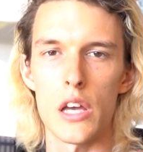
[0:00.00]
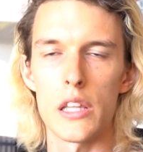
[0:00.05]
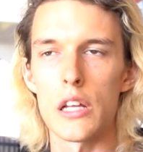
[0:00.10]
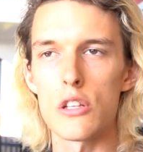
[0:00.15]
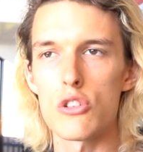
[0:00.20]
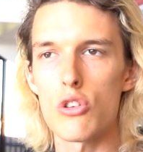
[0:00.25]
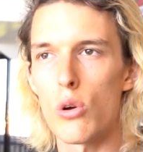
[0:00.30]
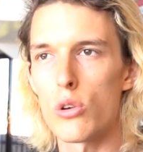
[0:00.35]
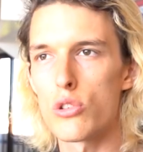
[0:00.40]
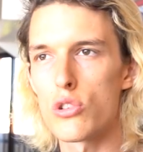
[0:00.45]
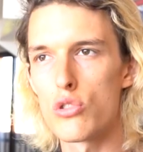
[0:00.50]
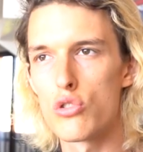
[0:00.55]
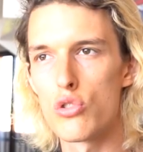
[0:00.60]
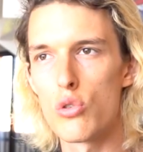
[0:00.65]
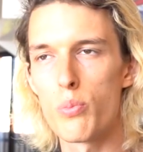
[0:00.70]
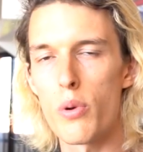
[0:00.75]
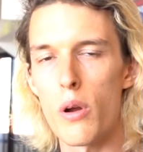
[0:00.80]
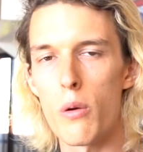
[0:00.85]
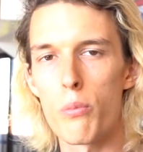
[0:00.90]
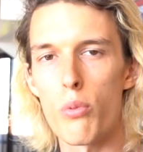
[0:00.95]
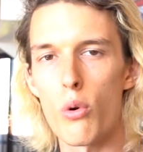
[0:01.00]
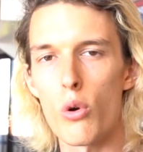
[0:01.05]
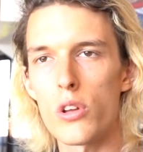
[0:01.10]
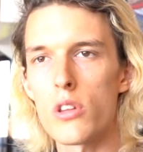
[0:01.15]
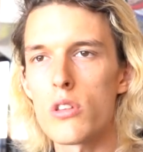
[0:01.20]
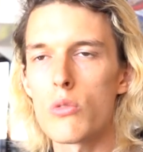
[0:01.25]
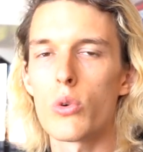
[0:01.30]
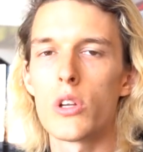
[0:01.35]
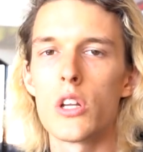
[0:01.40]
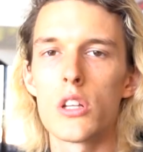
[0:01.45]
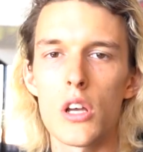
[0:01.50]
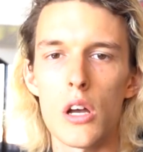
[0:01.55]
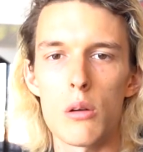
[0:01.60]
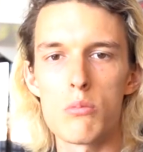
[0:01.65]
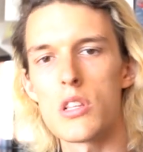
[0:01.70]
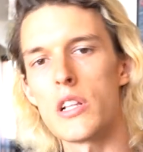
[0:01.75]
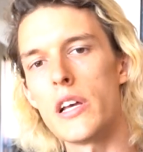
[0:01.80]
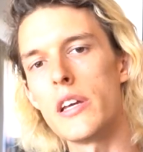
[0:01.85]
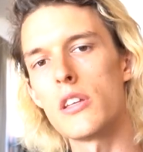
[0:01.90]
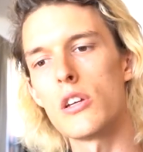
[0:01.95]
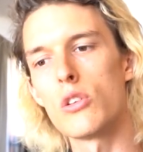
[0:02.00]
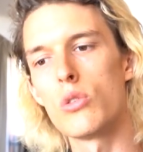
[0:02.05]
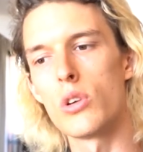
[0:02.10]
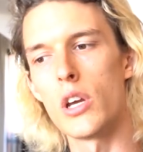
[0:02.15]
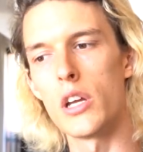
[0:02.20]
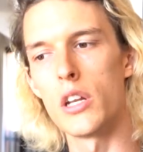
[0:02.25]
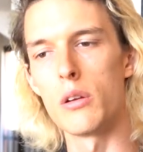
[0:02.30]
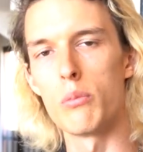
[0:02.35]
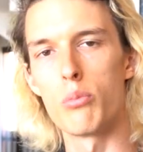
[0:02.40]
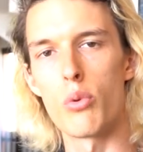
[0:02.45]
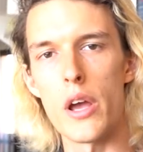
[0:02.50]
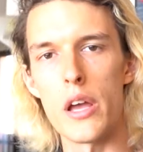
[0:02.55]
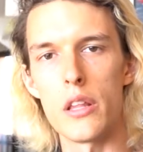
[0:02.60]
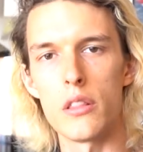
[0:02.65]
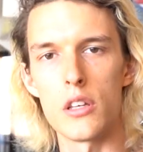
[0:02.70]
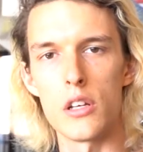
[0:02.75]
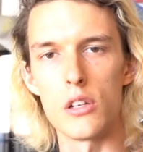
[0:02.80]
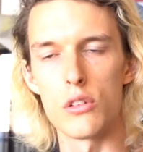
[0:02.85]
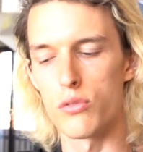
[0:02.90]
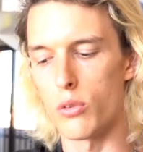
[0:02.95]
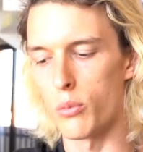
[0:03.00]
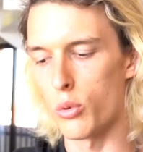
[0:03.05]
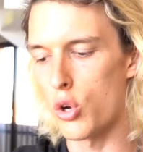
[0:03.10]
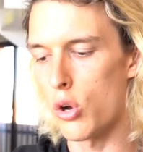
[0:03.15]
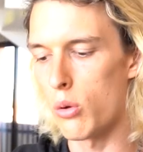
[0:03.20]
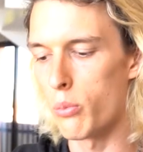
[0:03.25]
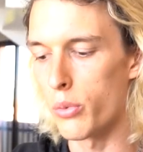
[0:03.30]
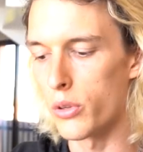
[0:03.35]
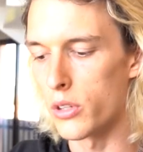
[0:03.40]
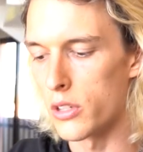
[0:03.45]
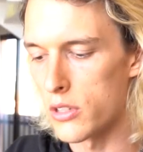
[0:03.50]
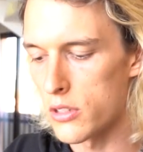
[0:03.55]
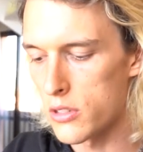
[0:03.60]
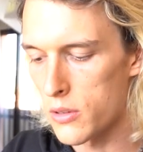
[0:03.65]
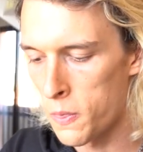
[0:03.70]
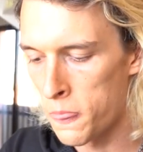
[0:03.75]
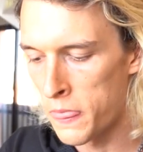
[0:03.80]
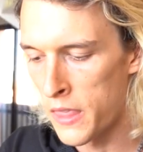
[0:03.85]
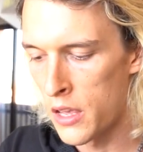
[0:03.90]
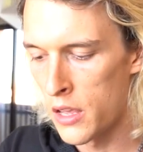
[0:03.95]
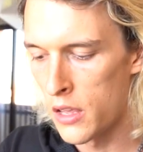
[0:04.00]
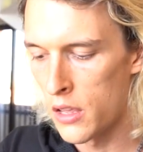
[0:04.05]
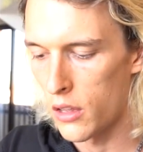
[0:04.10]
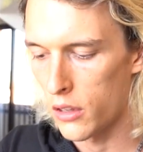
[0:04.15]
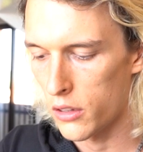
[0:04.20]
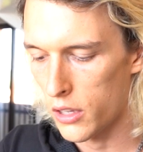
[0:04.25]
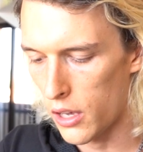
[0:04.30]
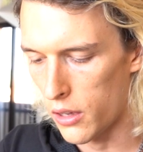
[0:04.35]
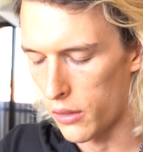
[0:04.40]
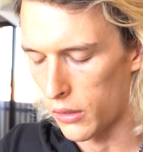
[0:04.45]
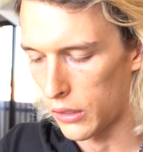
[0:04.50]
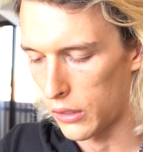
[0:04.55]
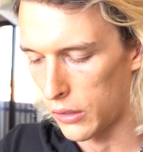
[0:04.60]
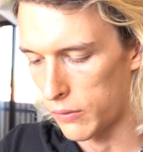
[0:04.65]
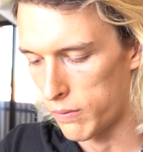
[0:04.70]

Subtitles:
And that's also super important when it comes later to getting brand deals from companies. Okay,